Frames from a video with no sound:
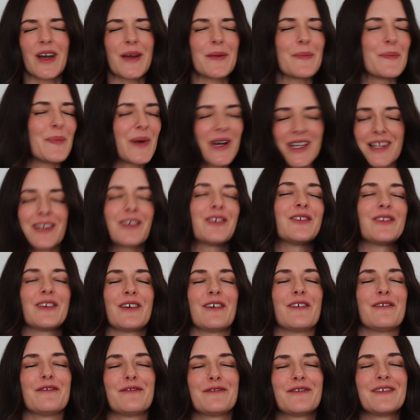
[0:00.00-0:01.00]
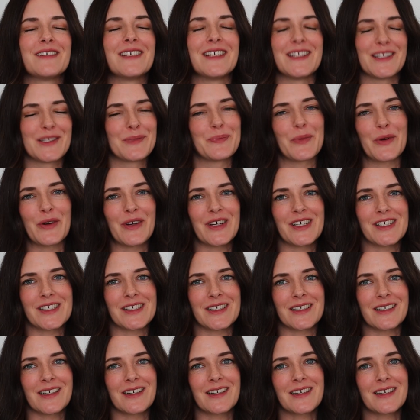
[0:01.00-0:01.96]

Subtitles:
a buttload of inspiration,